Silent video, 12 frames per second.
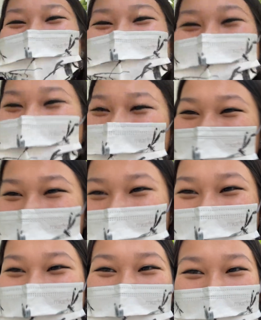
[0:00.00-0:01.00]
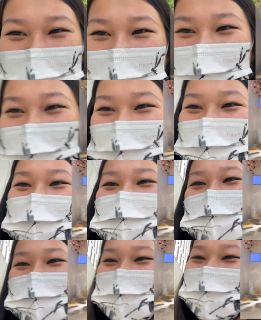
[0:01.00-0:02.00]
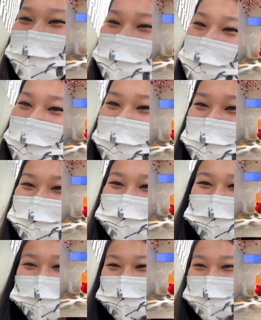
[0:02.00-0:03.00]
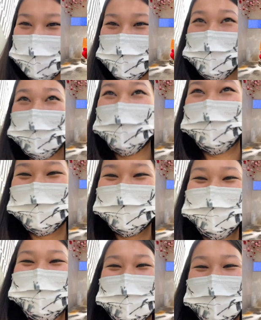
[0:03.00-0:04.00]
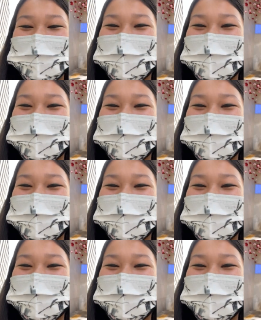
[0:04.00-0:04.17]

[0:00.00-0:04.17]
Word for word: Don't worry, it's not that much, but I did buy my dream purse, and